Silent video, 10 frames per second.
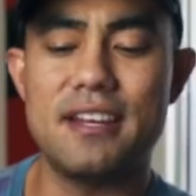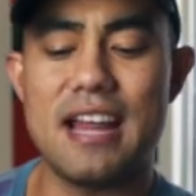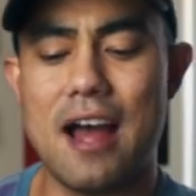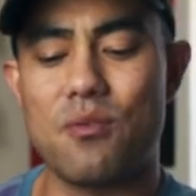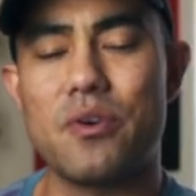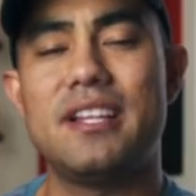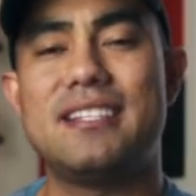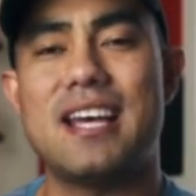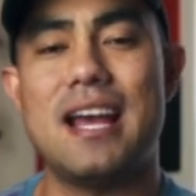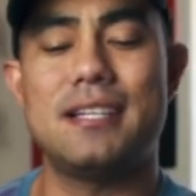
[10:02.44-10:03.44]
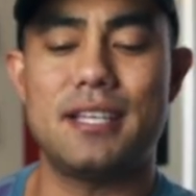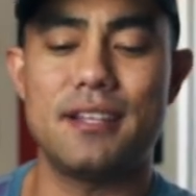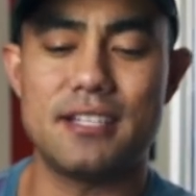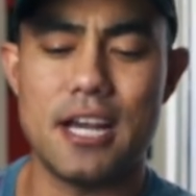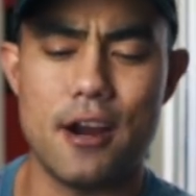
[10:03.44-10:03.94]
than not really
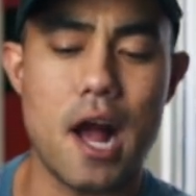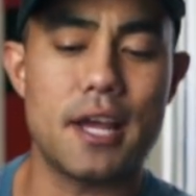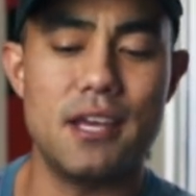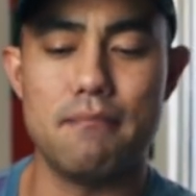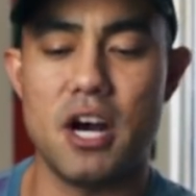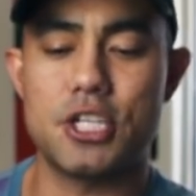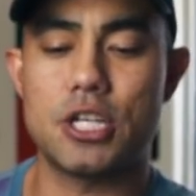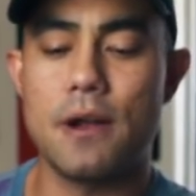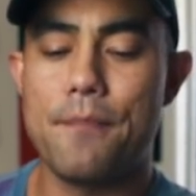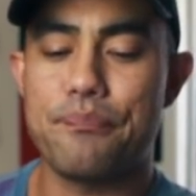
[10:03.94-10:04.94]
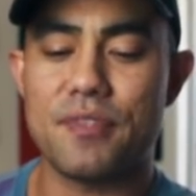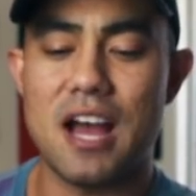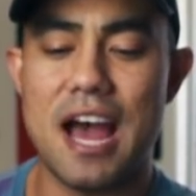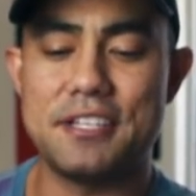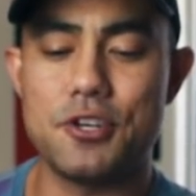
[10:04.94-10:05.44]
tasting the teriyaki much,
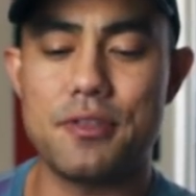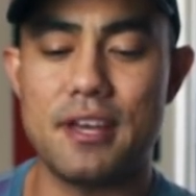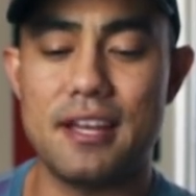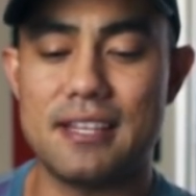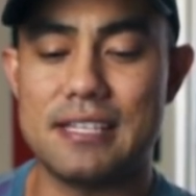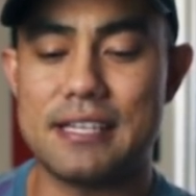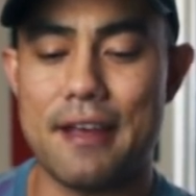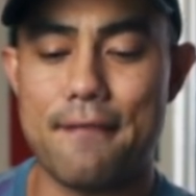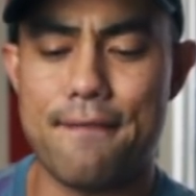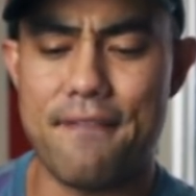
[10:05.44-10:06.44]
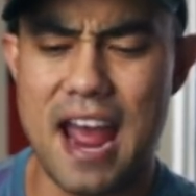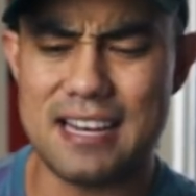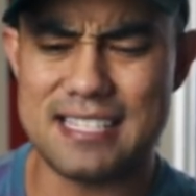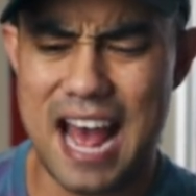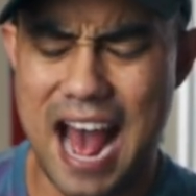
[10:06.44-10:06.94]
I do think this is a
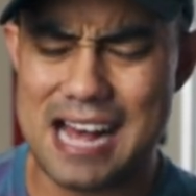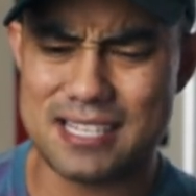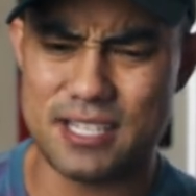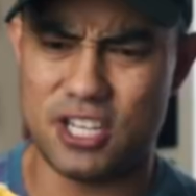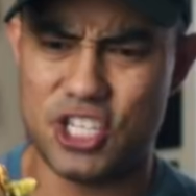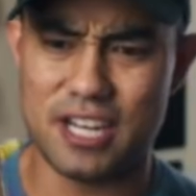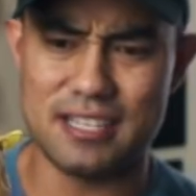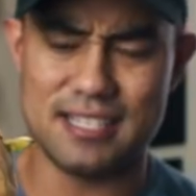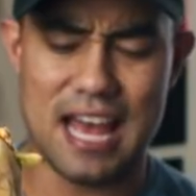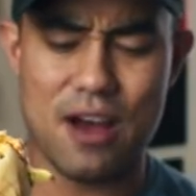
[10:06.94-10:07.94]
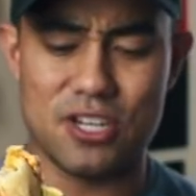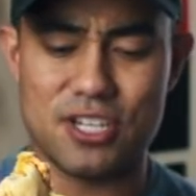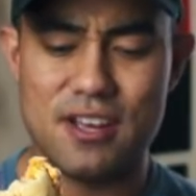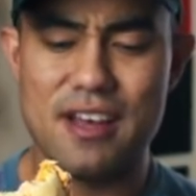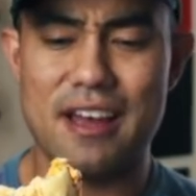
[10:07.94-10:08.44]
fantastic chicken
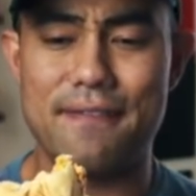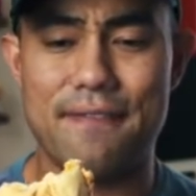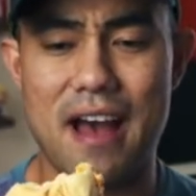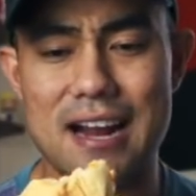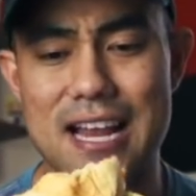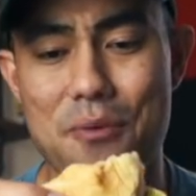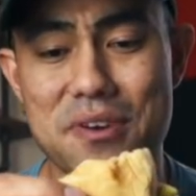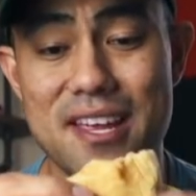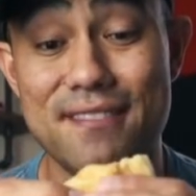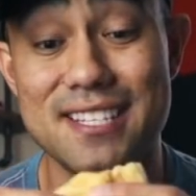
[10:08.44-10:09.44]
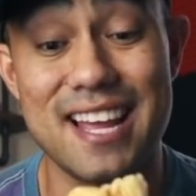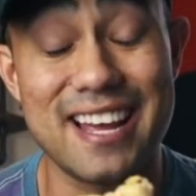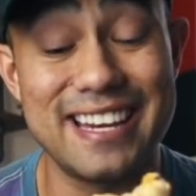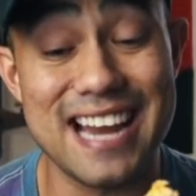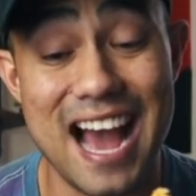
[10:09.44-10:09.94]
sandwich. In fact, I would give this
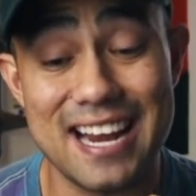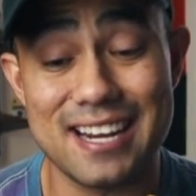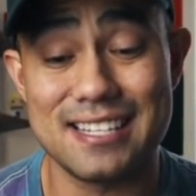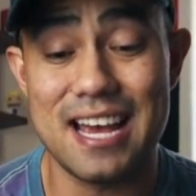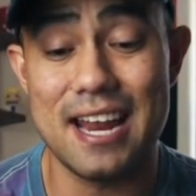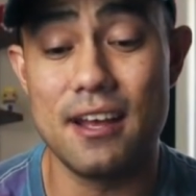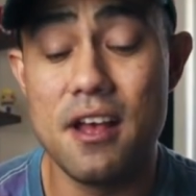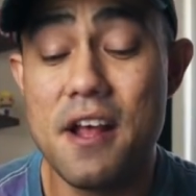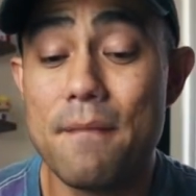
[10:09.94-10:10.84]
like a 9 out of 10.